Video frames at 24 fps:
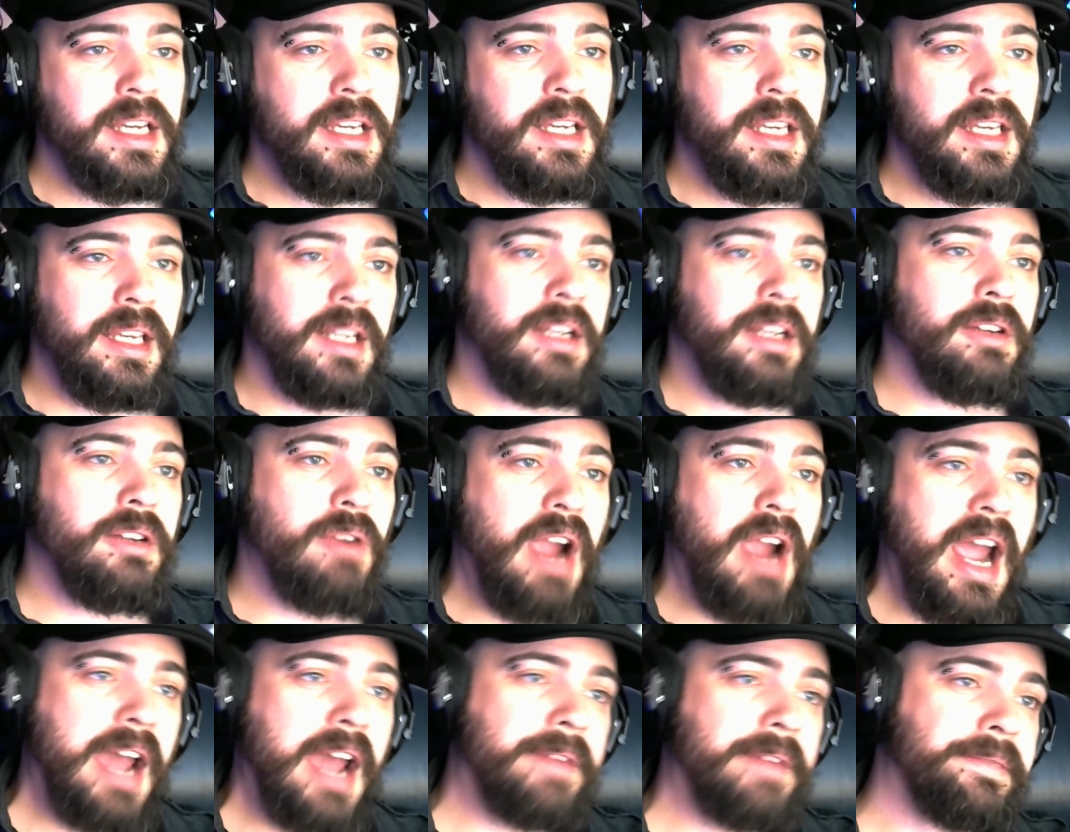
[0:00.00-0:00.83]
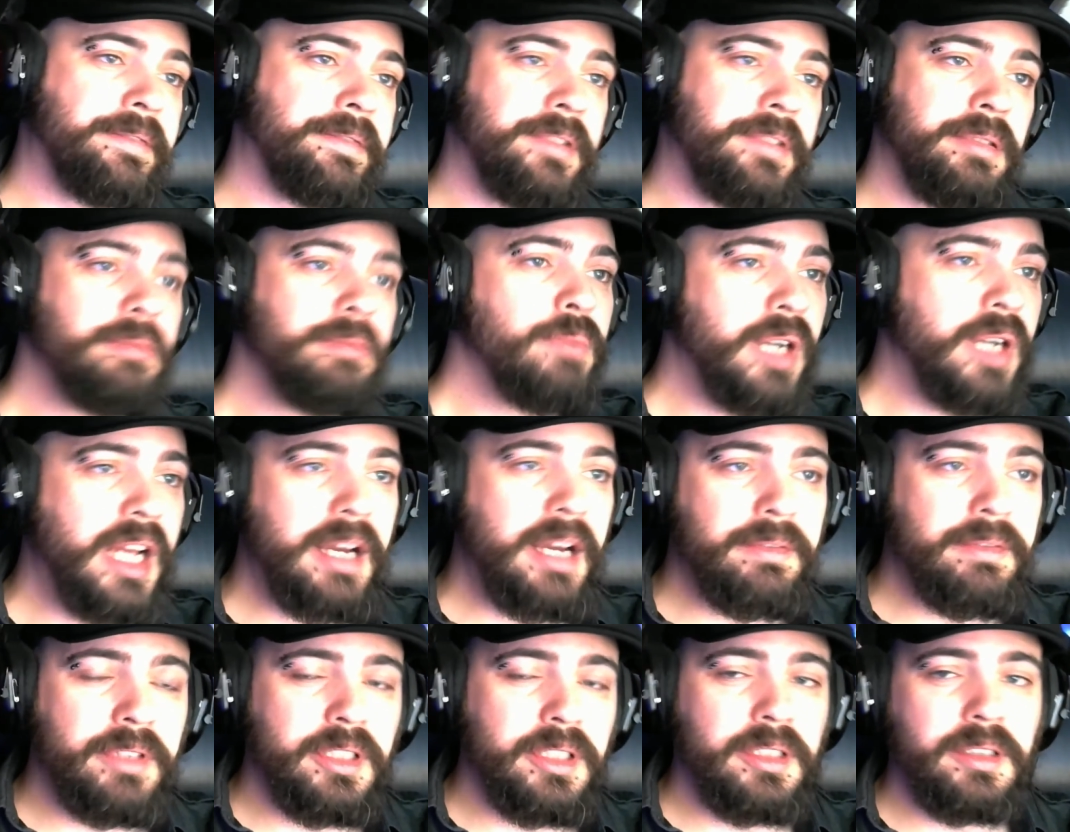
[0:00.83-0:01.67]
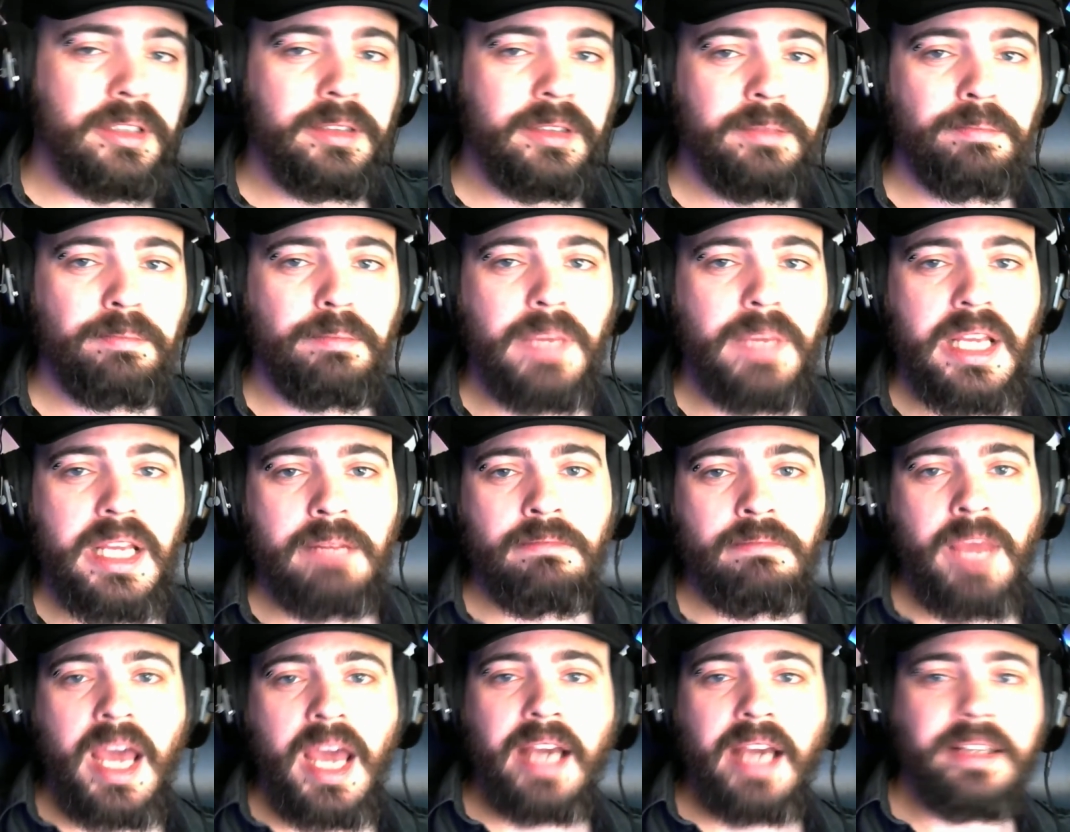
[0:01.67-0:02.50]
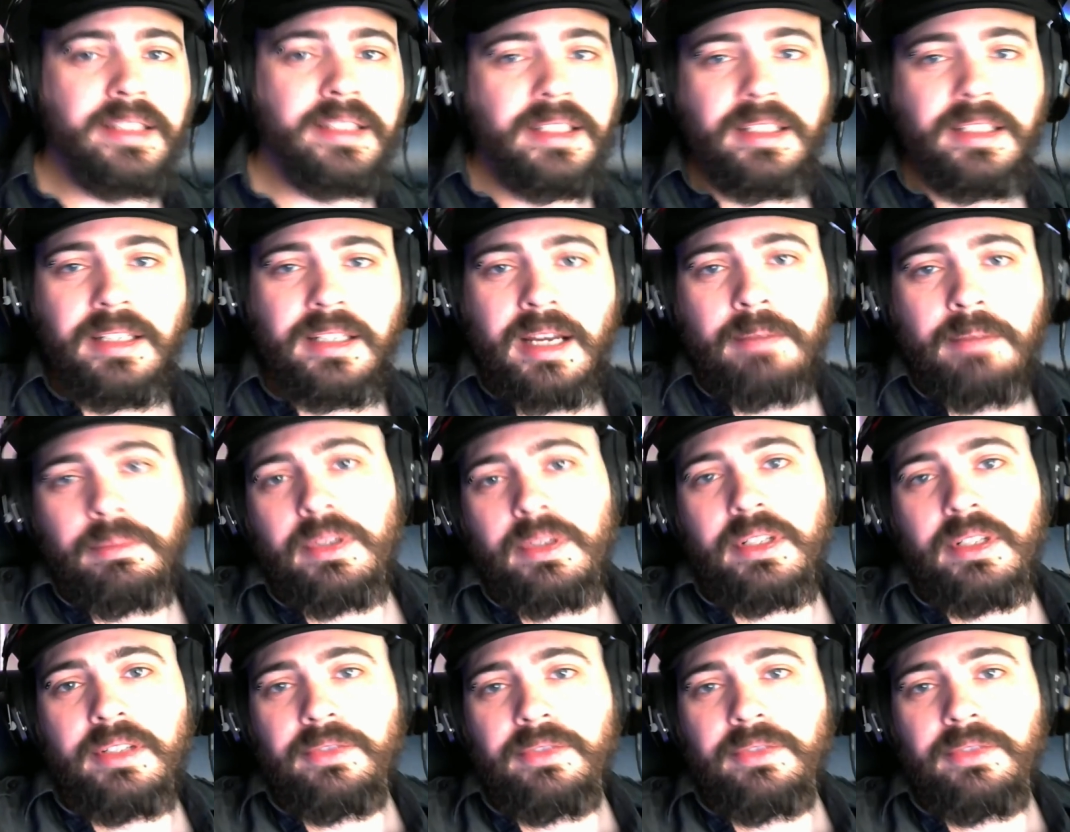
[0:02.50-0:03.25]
craft, whatever, min-maxing number,